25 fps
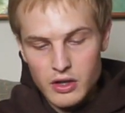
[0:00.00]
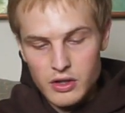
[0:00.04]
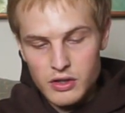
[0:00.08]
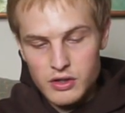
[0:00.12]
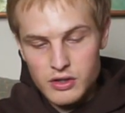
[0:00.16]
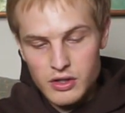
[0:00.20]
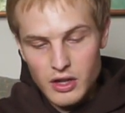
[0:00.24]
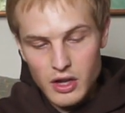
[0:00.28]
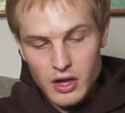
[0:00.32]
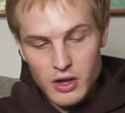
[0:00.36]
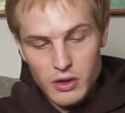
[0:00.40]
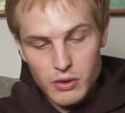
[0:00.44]

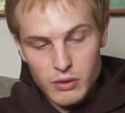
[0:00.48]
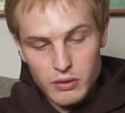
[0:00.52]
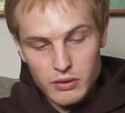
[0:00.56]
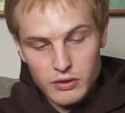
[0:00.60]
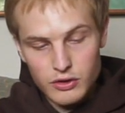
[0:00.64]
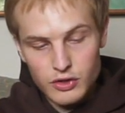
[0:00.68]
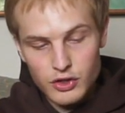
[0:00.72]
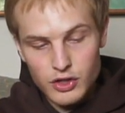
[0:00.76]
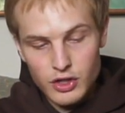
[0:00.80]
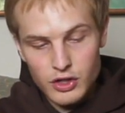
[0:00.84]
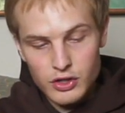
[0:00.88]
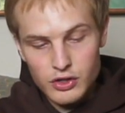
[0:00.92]
so
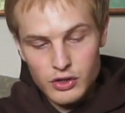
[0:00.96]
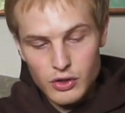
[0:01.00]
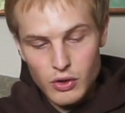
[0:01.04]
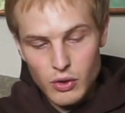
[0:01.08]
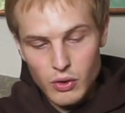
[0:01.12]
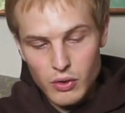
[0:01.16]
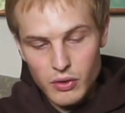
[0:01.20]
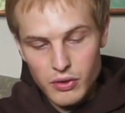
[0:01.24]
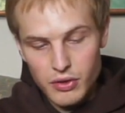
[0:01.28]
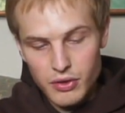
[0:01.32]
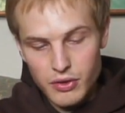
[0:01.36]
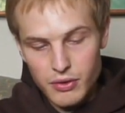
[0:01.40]
just
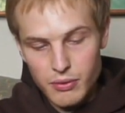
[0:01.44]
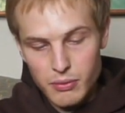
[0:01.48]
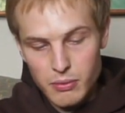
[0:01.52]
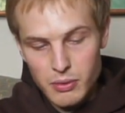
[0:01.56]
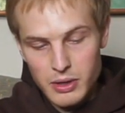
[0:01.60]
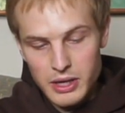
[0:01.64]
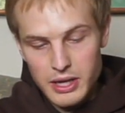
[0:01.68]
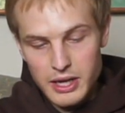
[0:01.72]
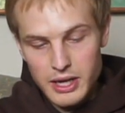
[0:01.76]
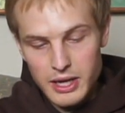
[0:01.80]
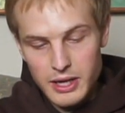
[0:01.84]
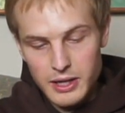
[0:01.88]
got
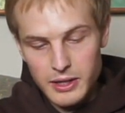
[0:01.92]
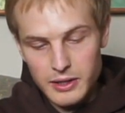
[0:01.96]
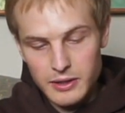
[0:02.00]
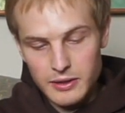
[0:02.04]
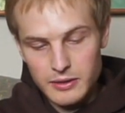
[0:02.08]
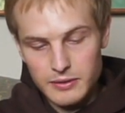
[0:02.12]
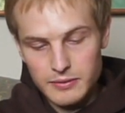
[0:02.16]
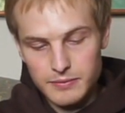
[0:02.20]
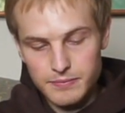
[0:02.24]
3